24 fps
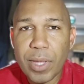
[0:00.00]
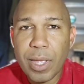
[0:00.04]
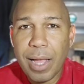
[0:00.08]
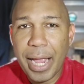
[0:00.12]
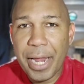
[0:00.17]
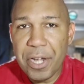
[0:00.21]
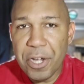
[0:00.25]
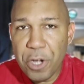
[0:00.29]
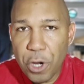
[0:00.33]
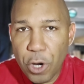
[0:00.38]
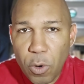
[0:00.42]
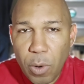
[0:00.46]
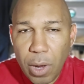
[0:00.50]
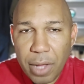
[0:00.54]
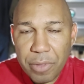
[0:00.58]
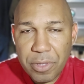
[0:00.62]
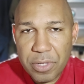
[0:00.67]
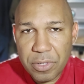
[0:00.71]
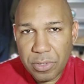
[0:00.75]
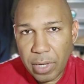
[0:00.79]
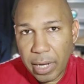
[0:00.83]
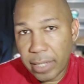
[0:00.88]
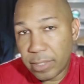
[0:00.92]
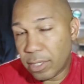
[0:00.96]
I know how
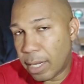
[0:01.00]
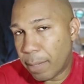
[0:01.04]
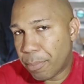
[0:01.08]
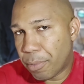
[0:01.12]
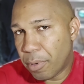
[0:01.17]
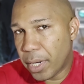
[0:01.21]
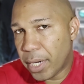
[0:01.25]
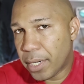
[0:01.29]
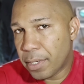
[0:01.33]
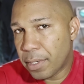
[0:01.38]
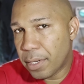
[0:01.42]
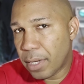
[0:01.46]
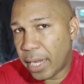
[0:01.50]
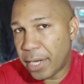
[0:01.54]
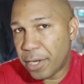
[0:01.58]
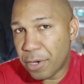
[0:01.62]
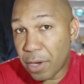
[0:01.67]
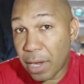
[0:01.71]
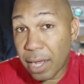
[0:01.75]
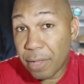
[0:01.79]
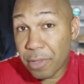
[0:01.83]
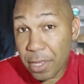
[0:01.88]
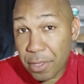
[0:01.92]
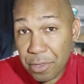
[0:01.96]
these guys operate. I know
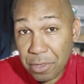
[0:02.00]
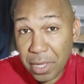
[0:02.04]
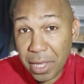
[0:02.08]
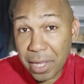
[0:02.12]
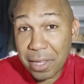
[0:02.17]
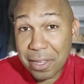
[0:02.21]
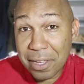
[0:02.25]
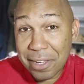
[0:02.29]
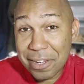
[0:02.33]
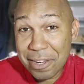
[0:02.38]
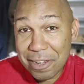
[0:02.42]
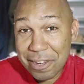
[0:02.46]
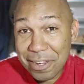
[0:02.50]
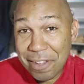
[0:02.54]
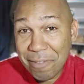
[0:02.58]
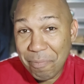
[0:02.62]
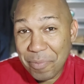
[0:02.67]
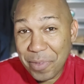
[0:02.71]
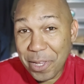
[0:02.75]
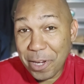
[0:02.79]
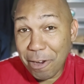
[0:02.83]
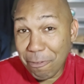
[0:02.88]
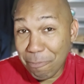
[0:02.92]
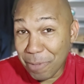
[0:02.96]
how they think.
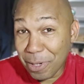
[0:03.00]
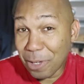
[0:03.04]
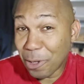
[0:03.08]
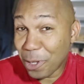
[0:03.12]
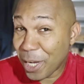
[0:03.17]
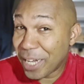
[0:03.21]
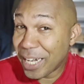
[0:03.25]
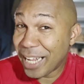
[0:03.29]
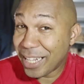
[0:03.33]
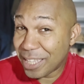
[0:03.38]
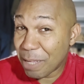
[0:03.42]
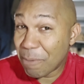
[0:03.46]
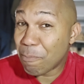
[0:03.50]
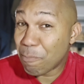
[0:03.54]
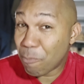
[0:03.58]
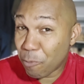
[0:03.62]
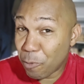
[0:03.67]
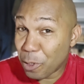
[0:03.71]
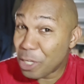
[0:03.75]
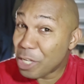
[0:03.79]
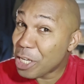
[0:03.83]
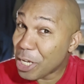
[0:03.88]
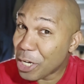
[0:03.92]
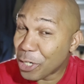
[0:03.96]
You know, I've been looking at them
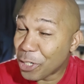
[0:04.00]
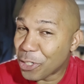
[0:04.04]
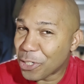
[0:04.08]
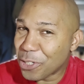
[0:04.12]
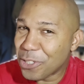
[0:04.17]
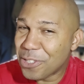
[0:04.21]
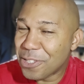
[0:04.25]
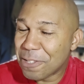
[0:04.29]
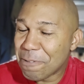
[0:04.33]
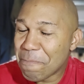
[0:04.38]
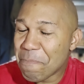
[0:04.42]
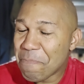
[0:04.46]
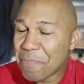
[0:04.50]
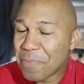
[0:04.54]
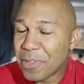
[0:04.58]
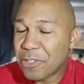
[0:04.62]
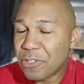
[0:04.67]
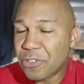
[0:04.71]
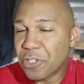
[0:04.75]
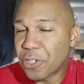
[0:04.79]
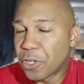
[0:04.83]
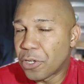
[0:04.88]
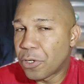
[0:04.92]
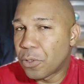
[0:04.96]
for years.
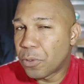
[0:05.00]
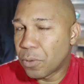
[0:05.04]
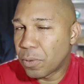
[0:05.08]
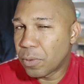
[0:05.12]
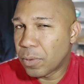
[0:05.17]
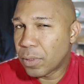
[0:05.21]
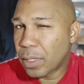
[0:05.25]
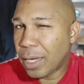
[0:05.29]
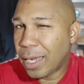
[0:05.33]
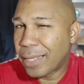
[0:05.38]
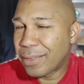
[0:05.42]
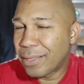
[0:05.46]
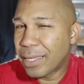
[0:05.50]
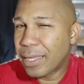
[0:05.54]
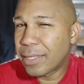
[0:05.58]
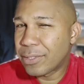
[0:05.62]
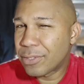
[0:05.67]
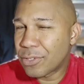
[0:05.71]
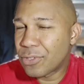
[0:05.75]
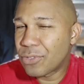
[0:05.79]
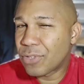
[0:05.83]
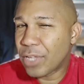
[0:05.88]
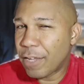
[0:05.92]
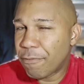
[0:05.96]
So I think
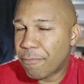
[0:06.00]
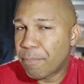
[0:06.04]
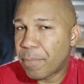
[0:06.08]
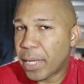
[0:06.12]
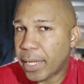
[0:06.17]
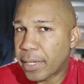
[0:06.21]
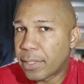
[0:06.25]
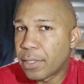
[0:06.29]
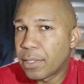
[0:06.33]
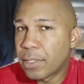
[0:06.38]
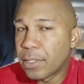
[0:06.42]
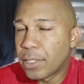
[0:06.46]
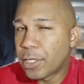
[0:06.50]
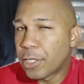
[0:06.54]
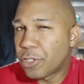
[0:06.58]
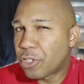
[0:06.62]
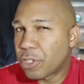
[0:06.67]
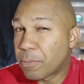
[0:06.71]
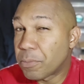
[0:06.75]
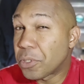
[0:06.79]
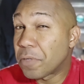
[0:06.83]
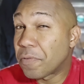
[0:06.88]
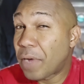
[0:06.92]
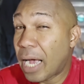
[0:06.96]
it's a safe bet in
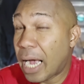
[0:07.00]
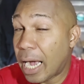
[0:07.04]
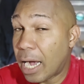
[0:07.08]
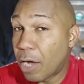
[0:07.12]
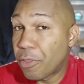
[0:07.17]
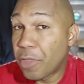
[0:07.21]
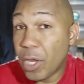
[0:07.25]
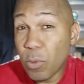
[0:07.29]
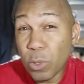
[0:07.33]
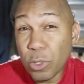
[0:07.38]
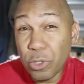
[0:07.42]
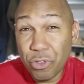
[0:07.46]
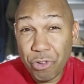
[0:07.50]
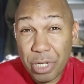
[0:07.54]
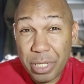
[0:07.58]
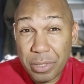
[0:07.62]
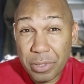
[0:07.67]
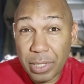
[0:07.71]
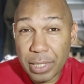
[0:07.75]
terms of how they will treat